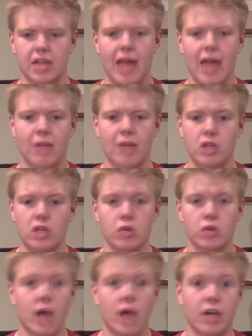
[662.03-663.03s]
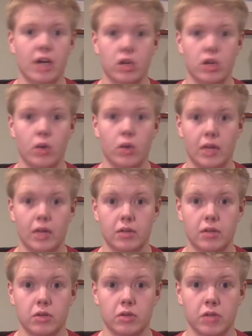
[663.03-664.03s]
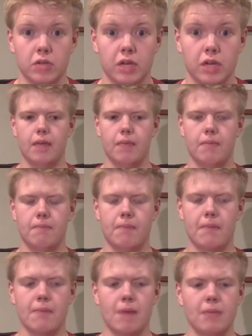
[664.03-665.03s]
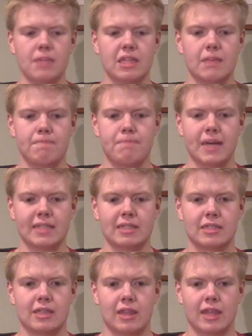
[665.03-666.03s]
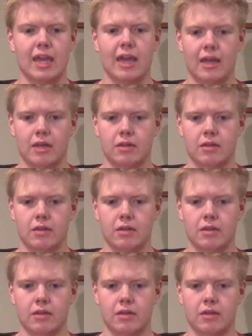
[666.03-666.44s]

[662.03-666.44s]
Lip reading: to happen and you're not going to know what goes on. My mom said the best thing